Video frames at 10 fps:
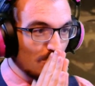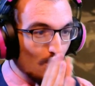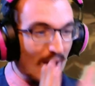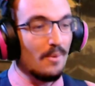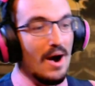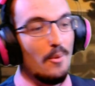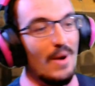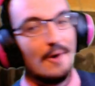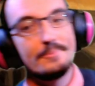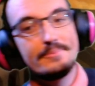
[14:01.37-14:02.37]
Wow, wow,
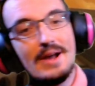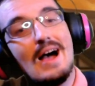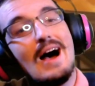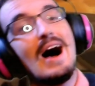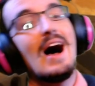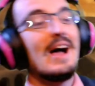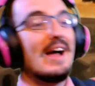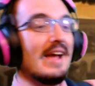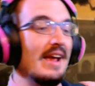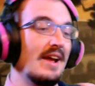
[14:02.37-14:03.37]
wow.
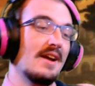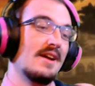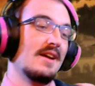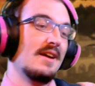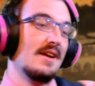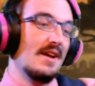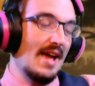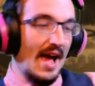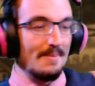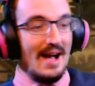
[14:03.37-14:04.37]
I
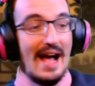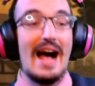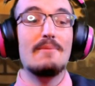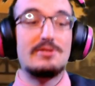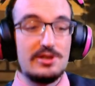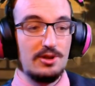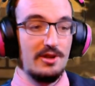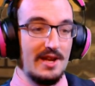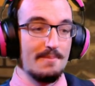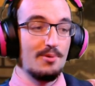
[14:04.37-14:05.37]
am
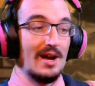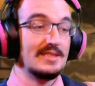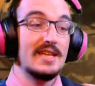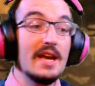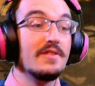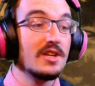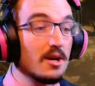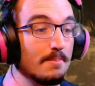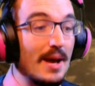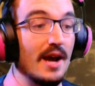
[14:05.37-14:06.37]
absolutely impressed, even
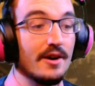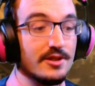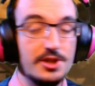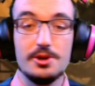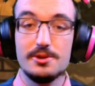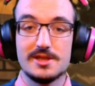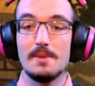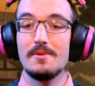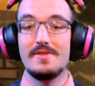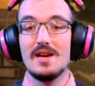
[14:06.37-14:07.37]
compared to
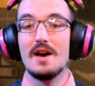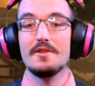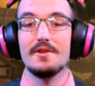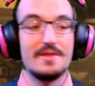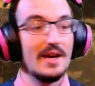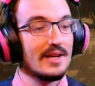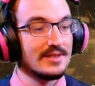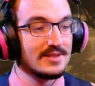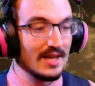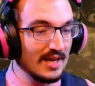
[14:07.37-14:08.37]
some of the other
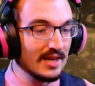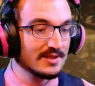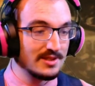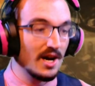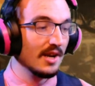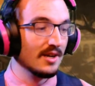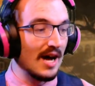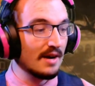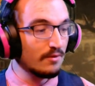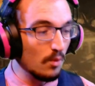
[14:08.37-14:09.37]
things that he has done and
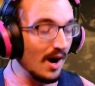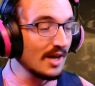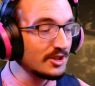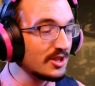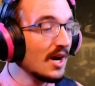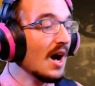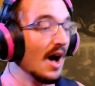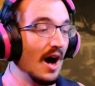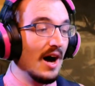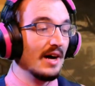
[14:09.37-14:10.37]
I have watched.
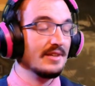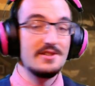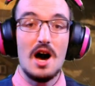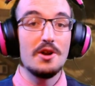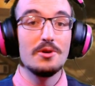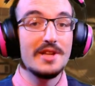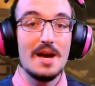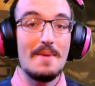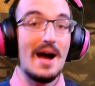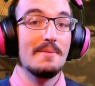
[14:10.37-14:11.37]
Uh, not only
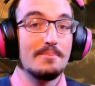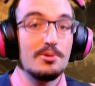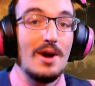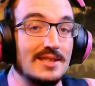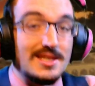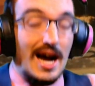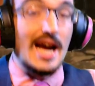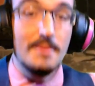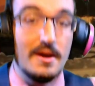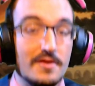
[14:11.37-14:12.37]
am I impressed, I
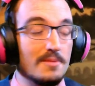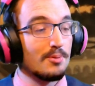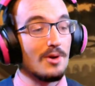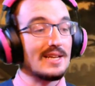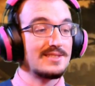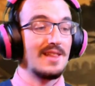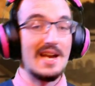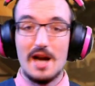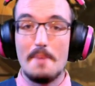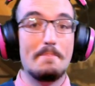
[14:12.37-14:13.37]
am even impressed
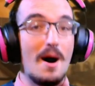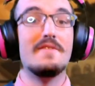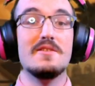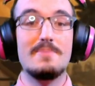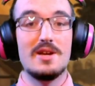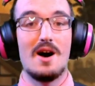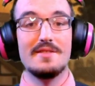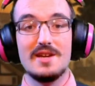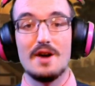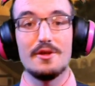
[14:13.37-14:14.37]
like above and
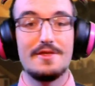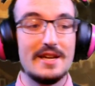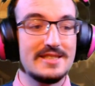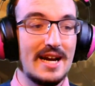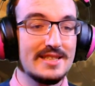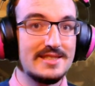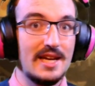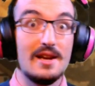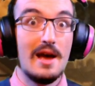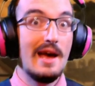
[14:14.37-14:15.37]
beyond the other things I had
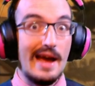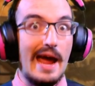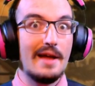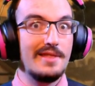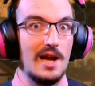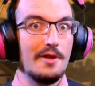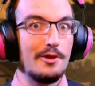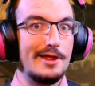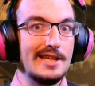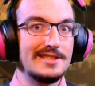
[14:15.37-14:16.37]
seen. And the
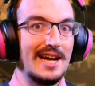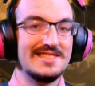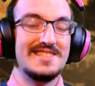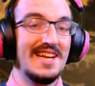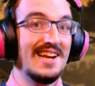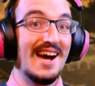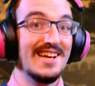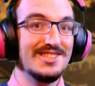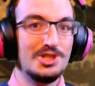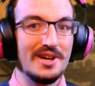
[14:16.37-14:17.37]
other things I had seen, I
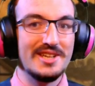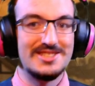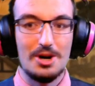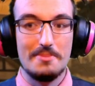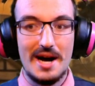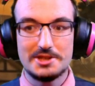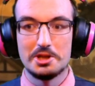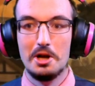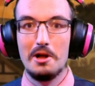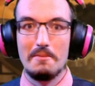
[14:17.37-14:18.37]
enjoyed so
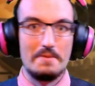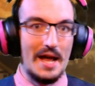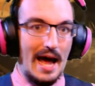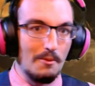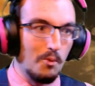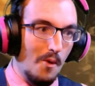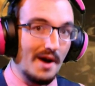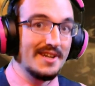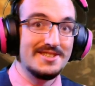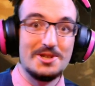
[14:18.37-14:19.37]
much that I
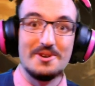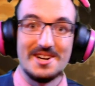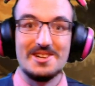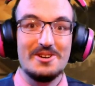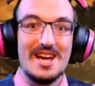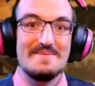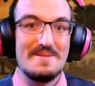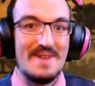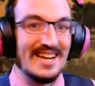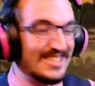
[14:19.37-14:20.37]
wanted to include him
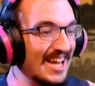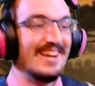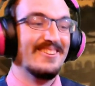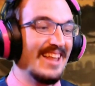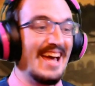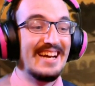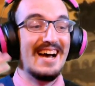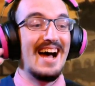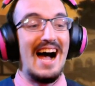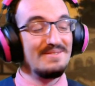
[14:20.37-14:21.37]
in my channel. Like,
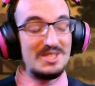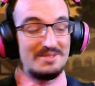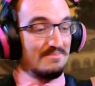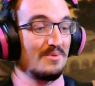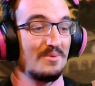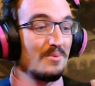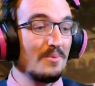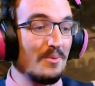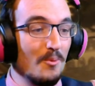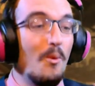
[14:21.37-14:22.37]
I'm just,
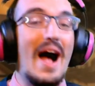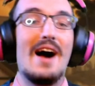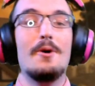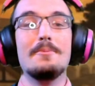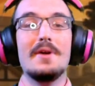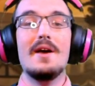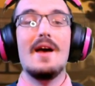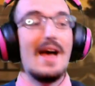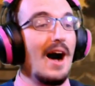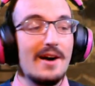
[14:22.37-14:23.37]
wow.
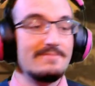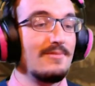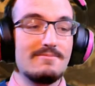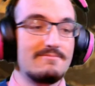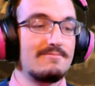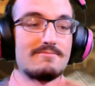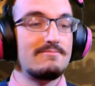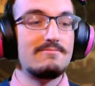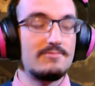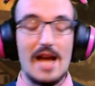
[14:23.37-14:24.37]
Uh,
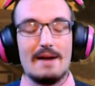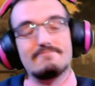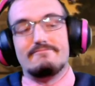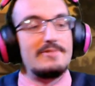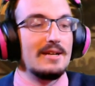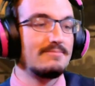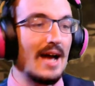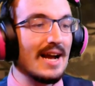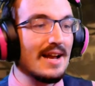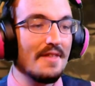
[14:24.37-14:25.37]
yeah just
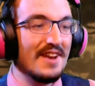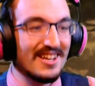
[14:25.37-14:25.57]
I got nothing